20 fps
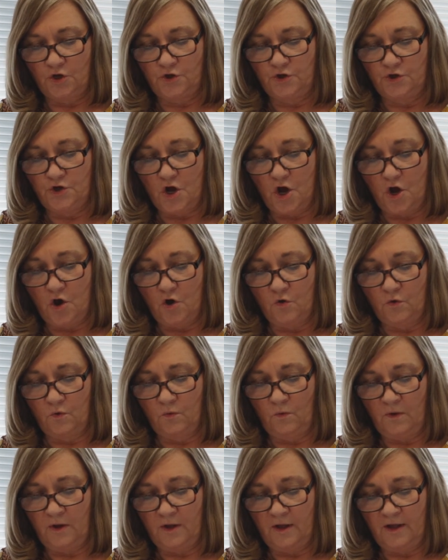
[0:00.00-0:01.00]

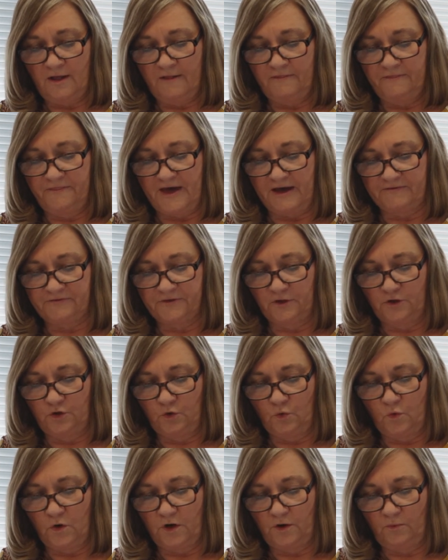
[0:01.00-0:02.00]
Know that the
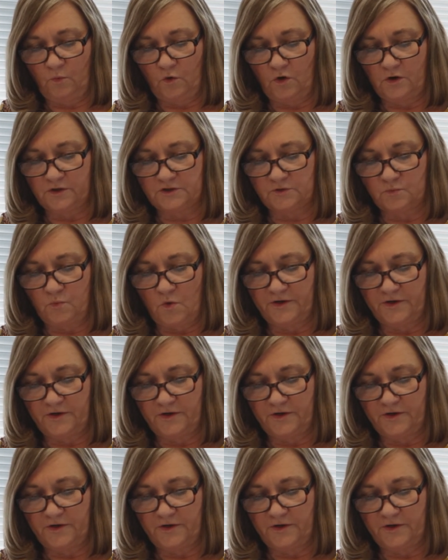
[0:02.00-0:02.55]
Lord works